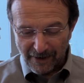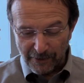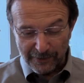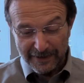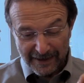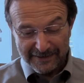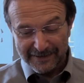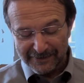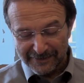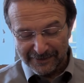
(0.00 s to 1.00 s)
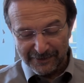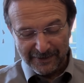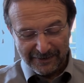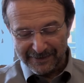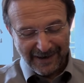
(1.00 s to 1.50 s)
Oh, yes. Here's
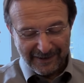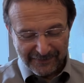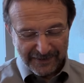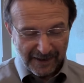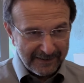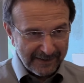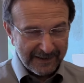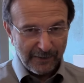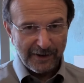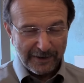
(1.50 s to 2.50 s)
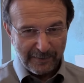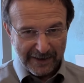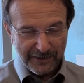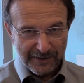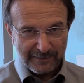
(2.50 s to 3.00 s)
two other kind of side things I wanted to
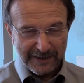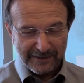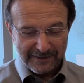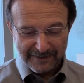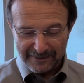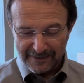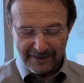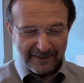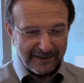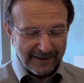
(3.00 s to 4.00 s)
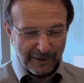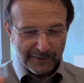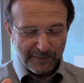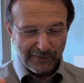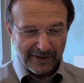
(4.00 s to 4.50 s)
mention because it
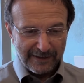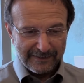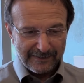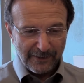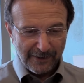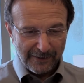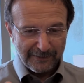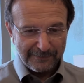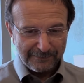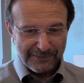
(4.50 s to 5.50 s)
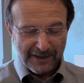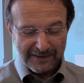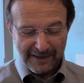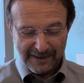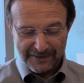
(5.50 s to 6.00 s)
helps bring our
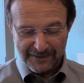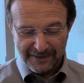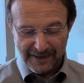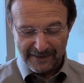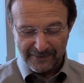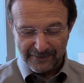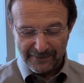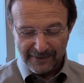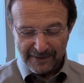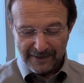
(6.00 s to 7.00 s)
podcasts together.